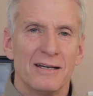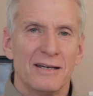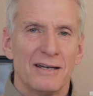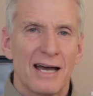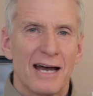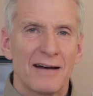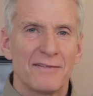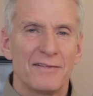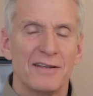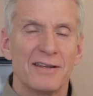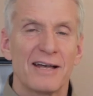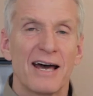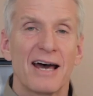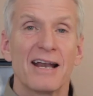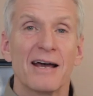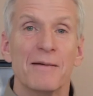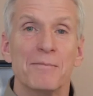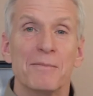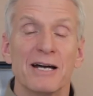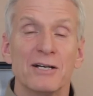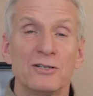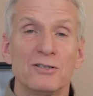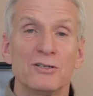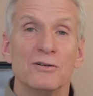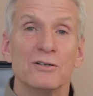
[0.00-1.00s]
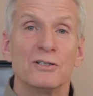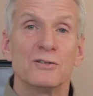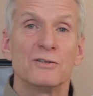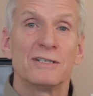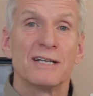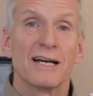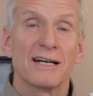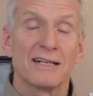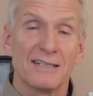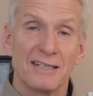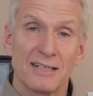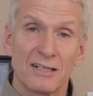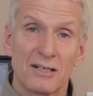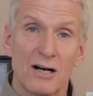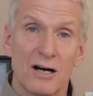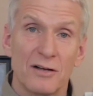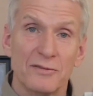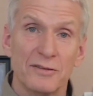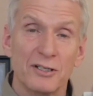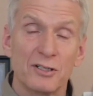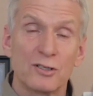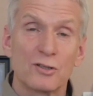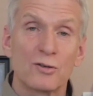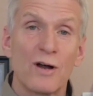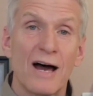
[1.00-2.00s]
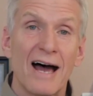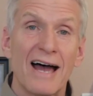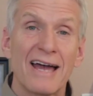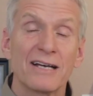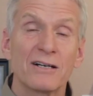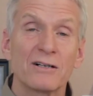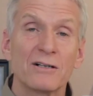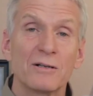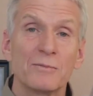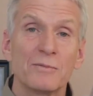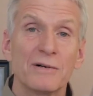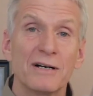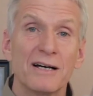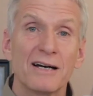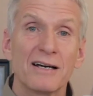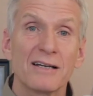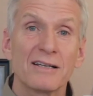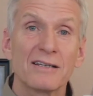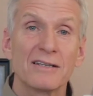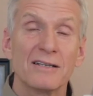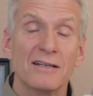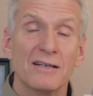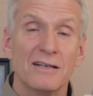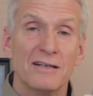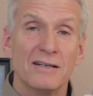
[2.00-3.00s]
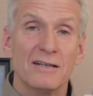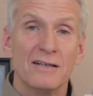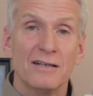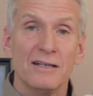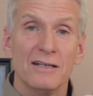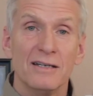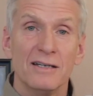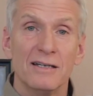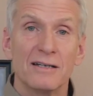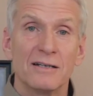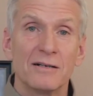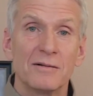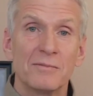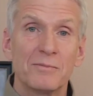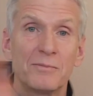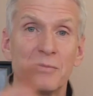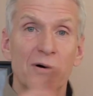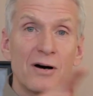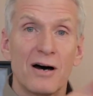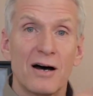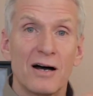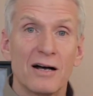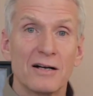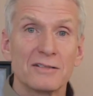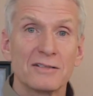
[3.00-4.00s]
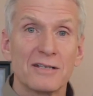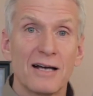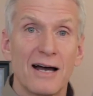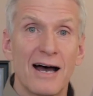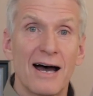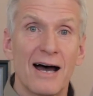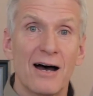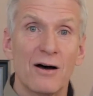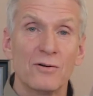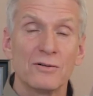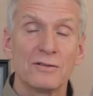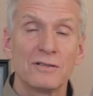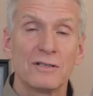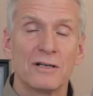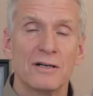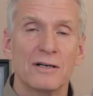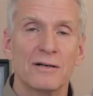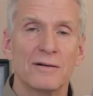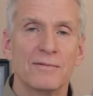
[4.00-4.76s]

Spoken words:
After that, I might do a technique called the triangle breath. In, pause, out.